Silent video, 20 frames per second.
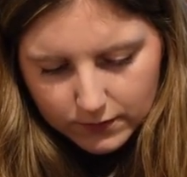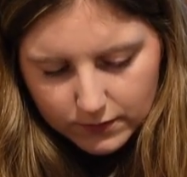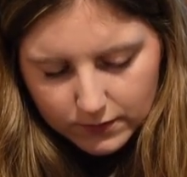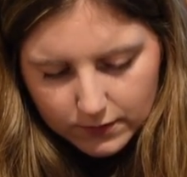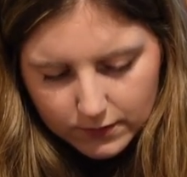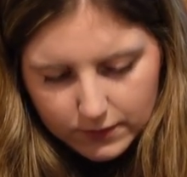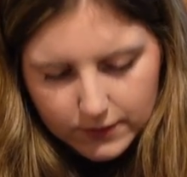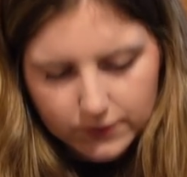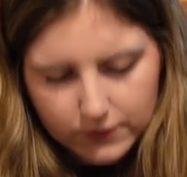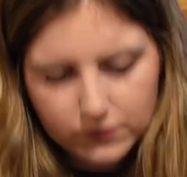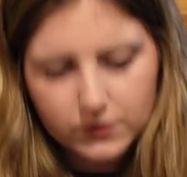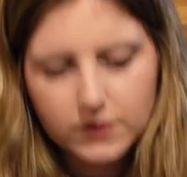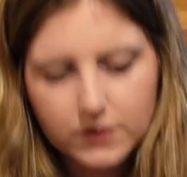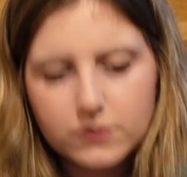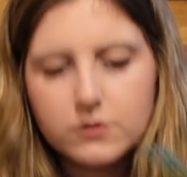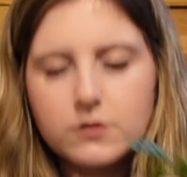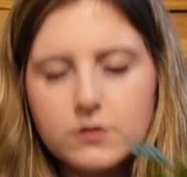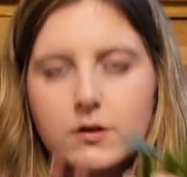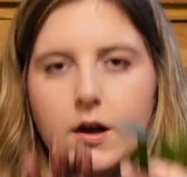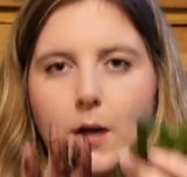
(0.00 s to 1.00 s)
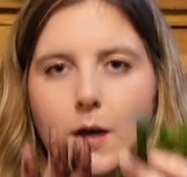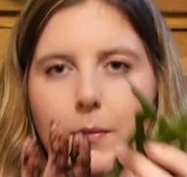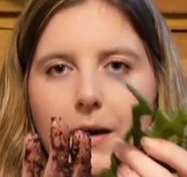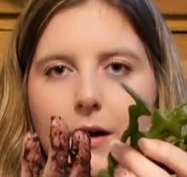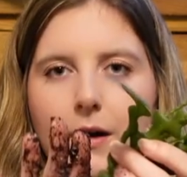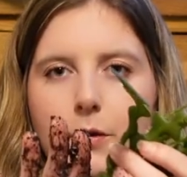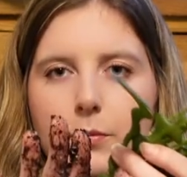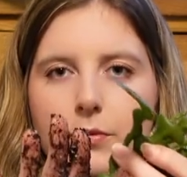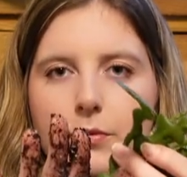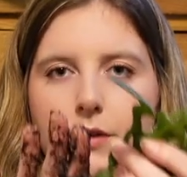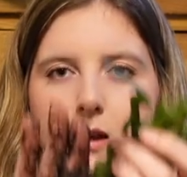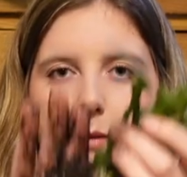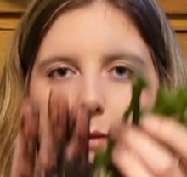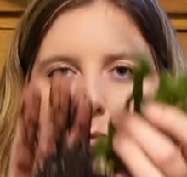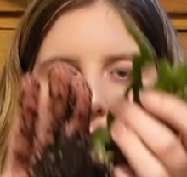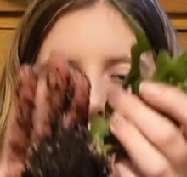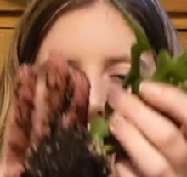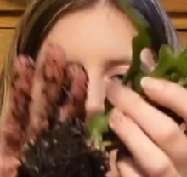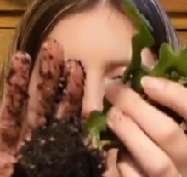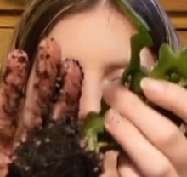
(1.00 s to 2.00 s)
Literally, it's just come out pretty
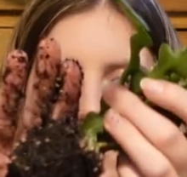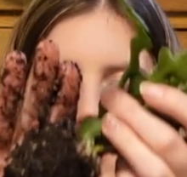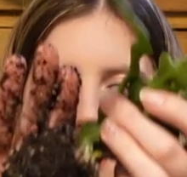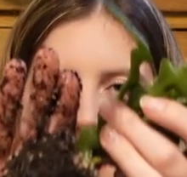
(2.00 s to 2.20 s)
much